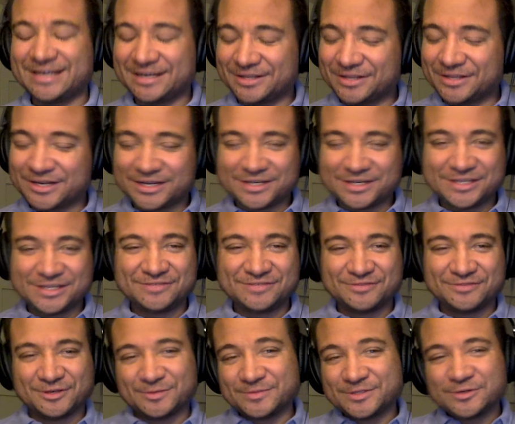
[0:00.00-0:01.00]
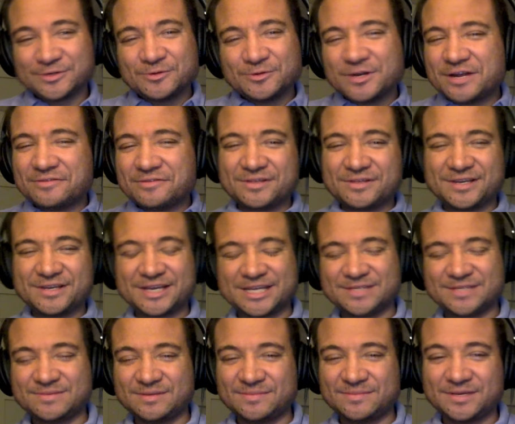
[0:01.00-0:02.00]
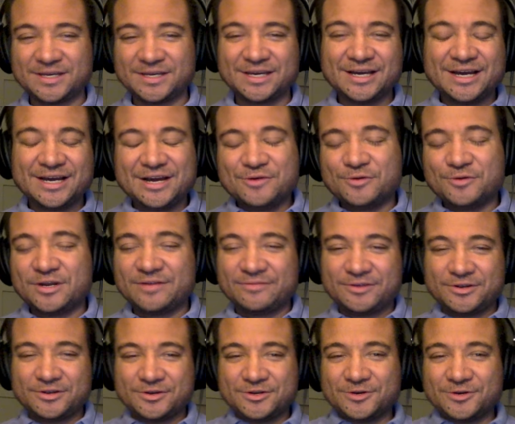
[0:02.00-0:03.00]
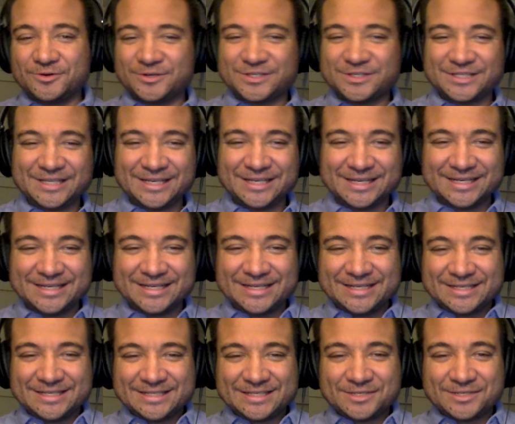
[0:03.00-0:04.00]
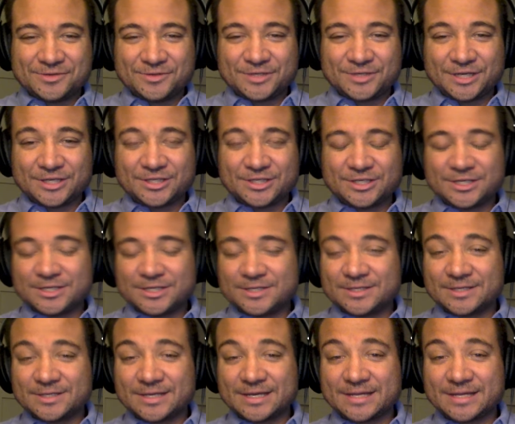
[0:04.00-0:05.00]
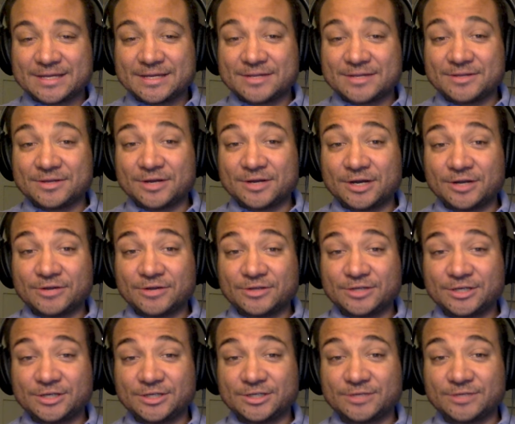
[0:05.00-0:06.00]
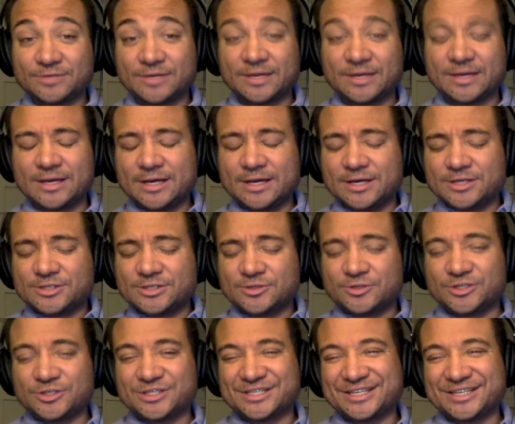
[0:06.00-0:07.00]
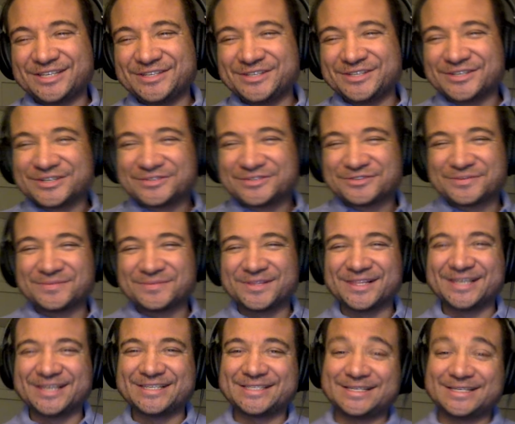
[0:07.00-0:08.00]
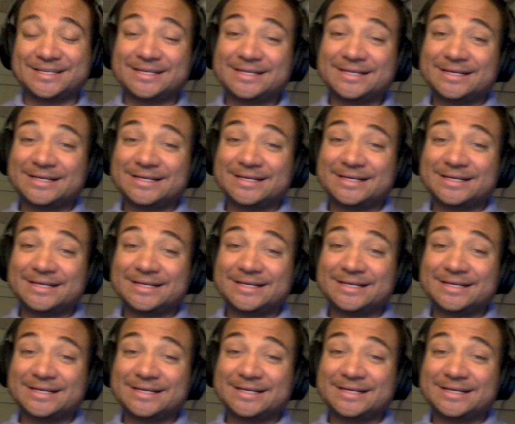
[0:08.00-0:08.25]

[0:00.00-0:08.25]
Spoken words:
a lot in his film. So whatever the case may be, whatever you're noticing, denotation and then the connotation, right? So just like you learned from the lesson,